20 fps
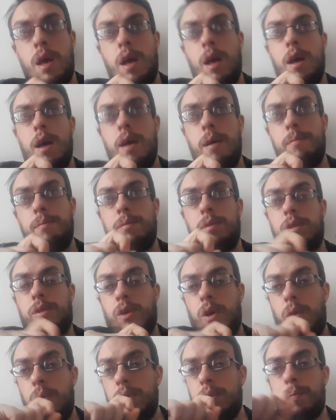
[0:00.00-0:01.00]
It's
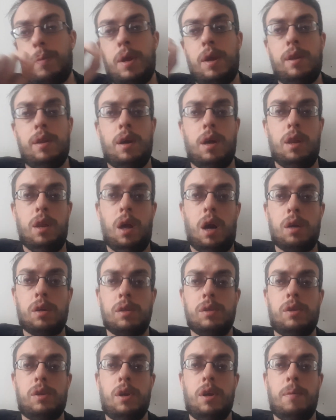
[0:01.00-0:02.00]
always been a
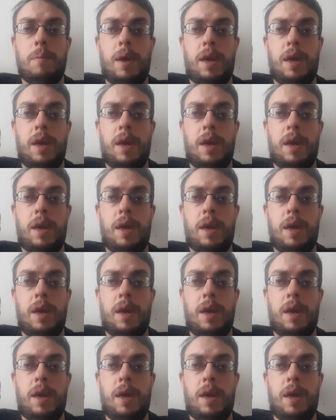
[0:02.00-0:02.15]
long-term